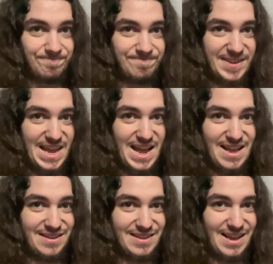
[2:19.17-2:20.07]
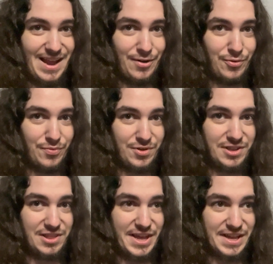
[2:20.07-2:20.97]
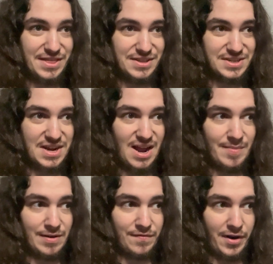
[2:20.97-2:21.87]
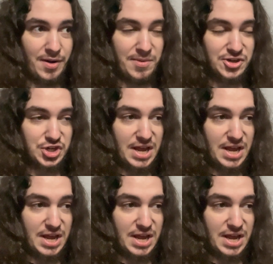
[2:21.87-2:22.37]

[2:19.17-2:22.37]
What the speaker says: yeah, I don't really like this comment very much.